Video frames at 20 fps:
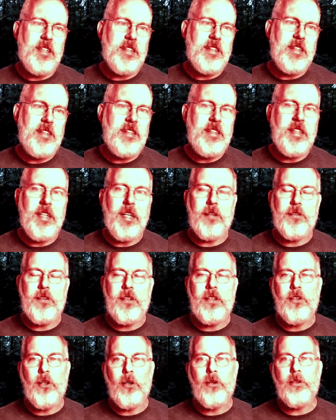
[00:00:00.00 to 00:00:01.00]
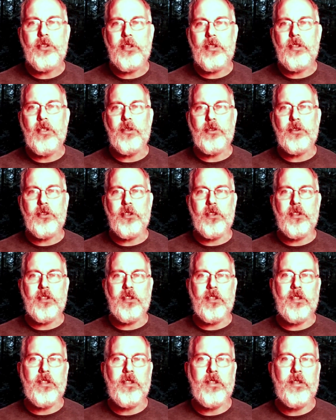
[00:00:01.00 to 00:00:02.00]
yeah, those those are
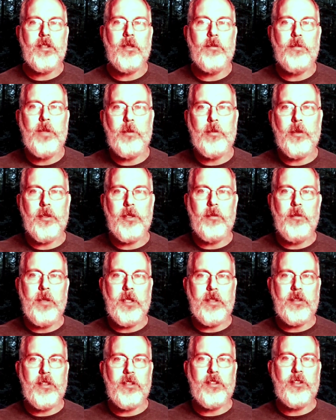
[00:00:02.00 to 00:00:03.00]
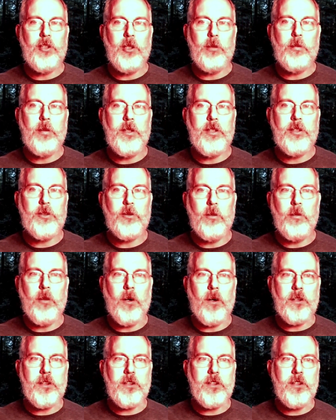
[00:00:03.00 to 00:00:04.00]
the the people that make the stupidest
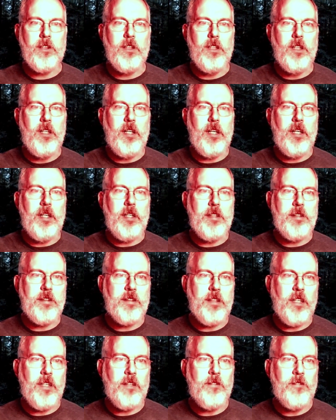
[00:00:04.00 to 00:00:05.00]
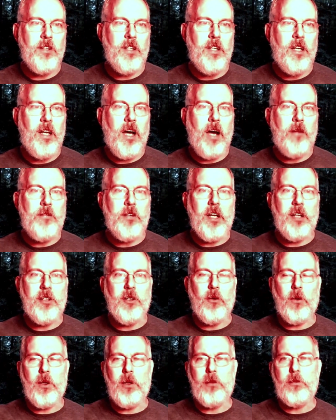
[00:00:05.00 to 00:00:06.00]
remarks, and um, I mean, I
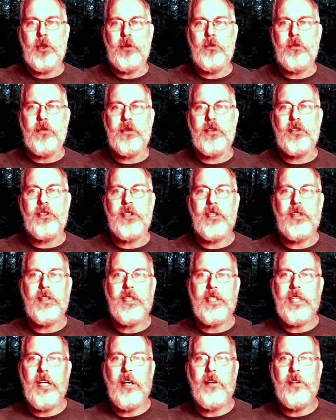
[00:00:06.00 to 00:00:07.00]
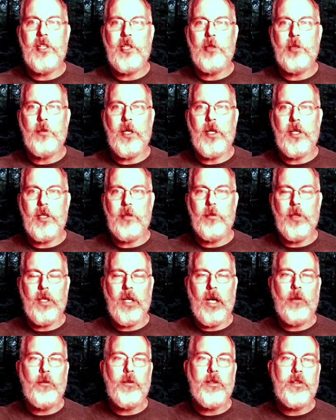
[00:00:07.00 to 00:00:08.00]
don't want to be singling out anybody, but
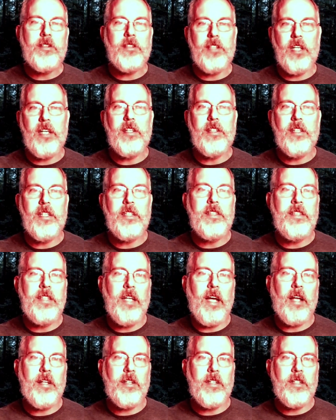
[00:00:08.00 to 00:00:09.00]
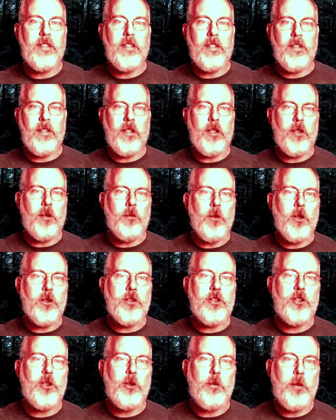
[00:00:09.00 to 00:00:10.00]
I would say that yeah, the, the most
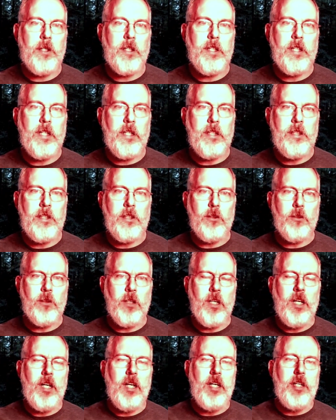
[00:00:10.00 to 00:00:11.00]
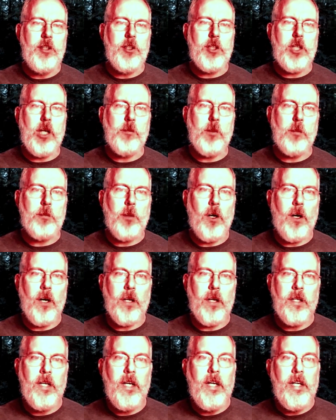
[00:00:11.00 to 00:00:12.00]
stupidity that you you come
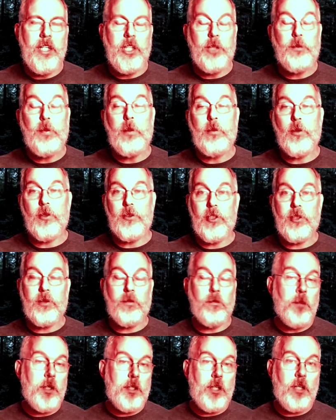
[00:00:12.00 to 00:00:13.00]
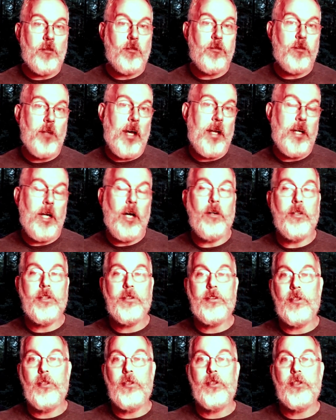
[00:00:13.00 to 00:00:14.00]
upon is people just making flat out
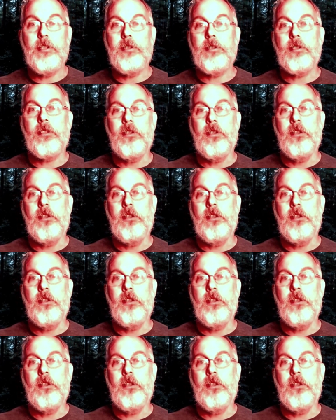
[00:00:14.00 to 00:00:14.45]
assertions.